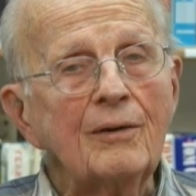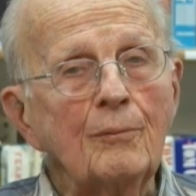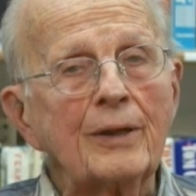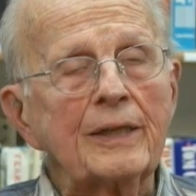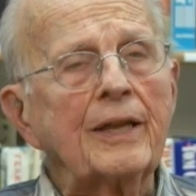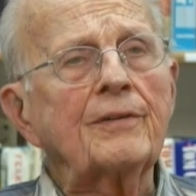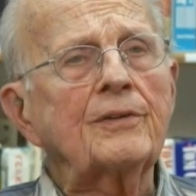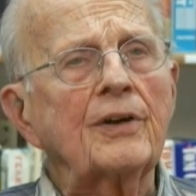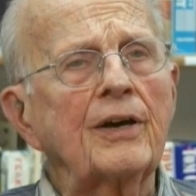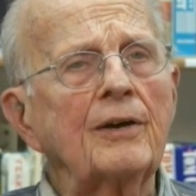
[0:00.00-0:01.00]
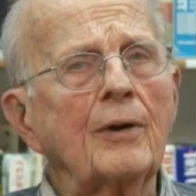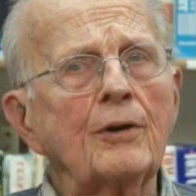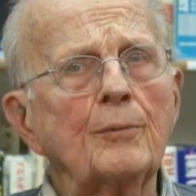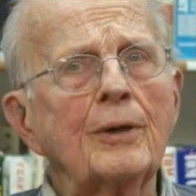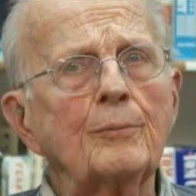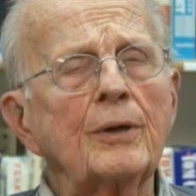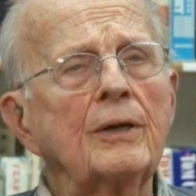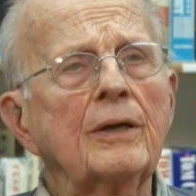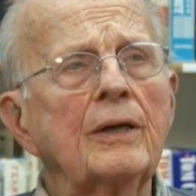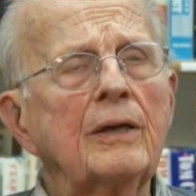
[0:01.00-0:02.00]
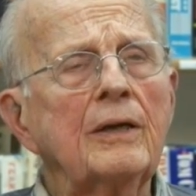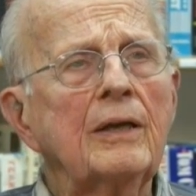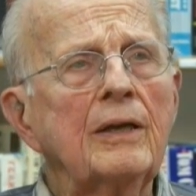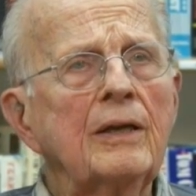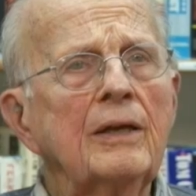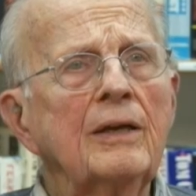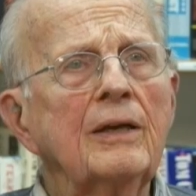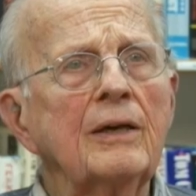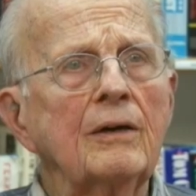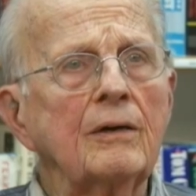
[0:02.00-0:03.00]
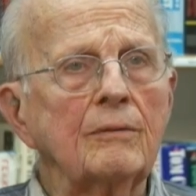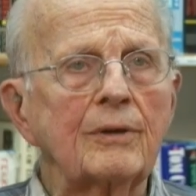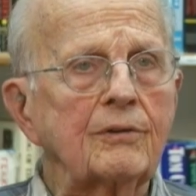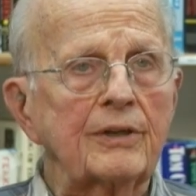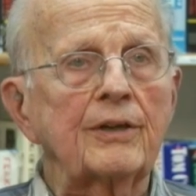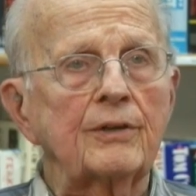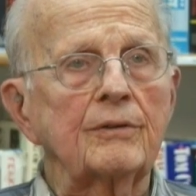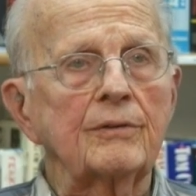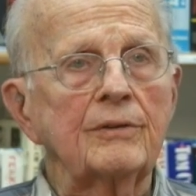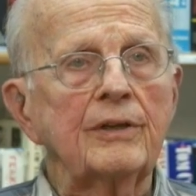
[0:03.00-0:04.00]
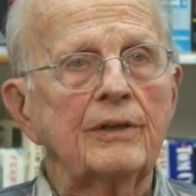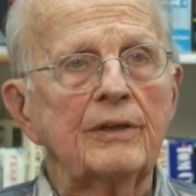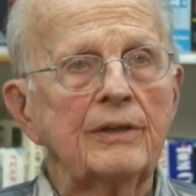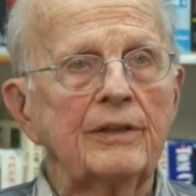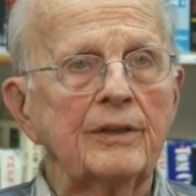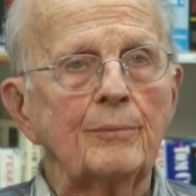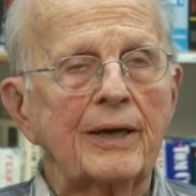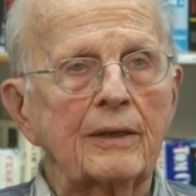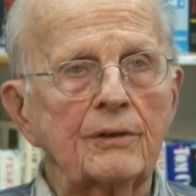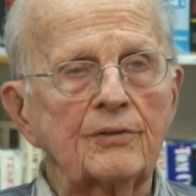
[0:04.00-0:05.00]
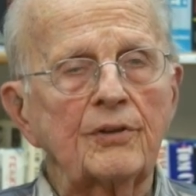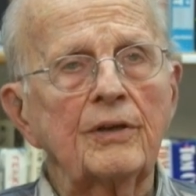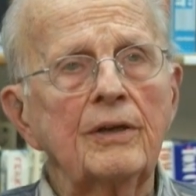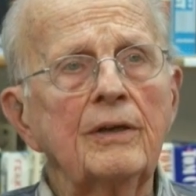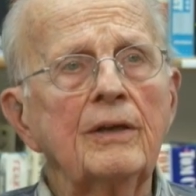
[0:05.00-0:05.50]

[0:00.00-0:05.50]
But another time, I remember, much later in the battles,